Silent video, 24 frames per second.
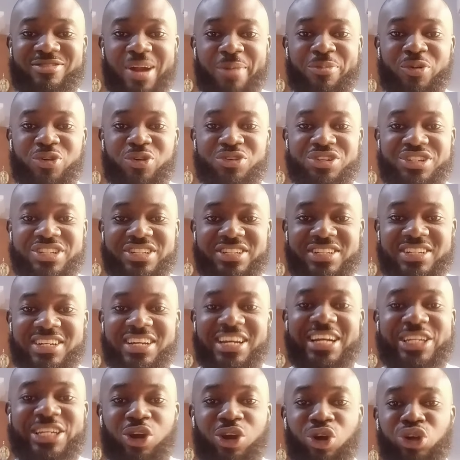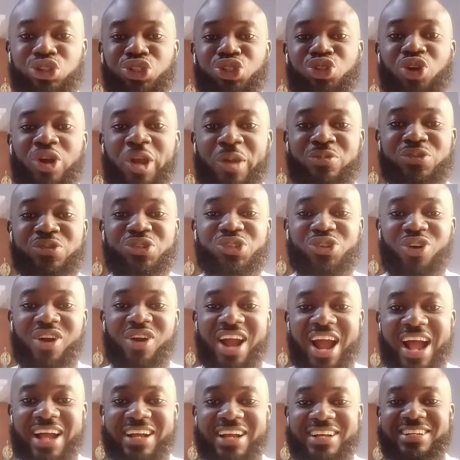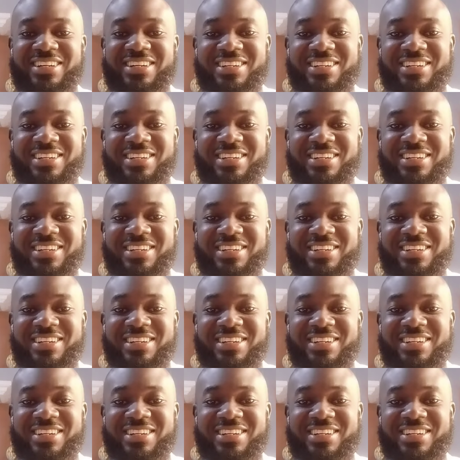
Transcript: Rabboni, the unshockable shocker.